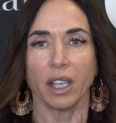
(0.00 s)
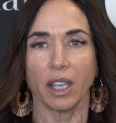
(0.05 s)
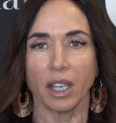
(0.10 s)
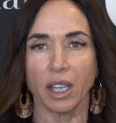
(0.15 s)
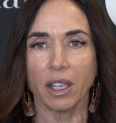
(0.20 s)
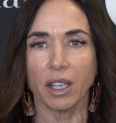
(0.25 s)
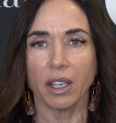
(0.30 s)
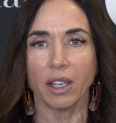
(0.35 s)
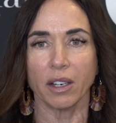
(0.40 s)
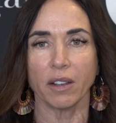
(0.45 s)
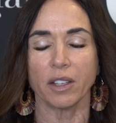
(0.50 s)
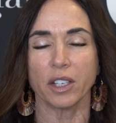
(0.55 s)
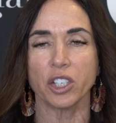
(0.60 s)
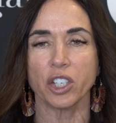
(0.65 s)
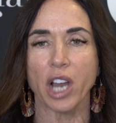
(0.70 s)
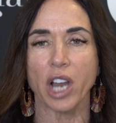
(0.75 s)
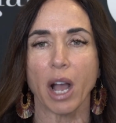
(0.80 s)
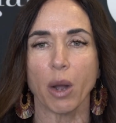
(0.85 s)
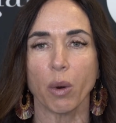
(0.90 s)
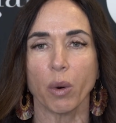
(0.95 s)
in the
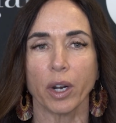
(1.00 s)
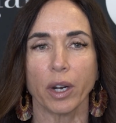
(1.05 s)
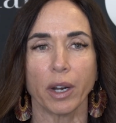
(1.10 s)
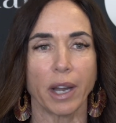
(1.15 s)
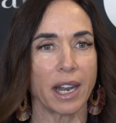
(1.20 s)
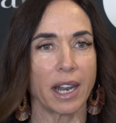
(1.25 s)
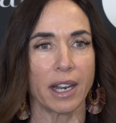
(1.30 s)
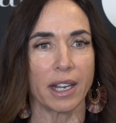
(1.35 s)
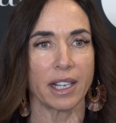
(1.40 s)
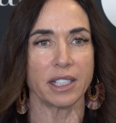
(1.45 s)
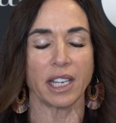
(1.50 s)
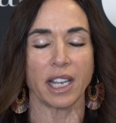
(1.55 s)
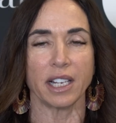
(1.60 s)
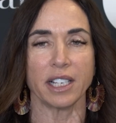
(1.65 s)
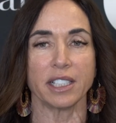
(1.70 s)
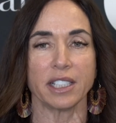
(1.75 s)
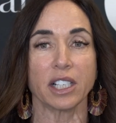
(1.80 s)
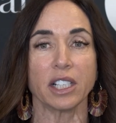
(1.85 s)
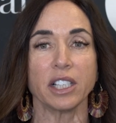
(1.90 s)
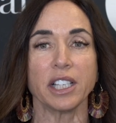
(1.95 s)
shower and
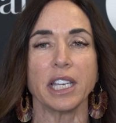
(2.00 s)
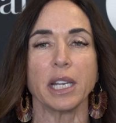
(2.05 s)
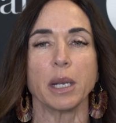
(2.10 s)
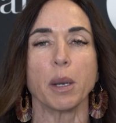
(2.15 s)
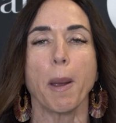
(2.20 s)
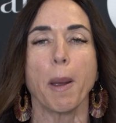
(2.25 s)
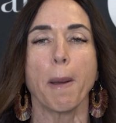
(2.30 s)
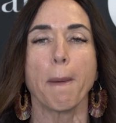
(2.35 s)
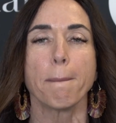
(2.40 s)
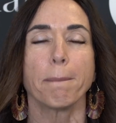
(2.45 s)
it's clean.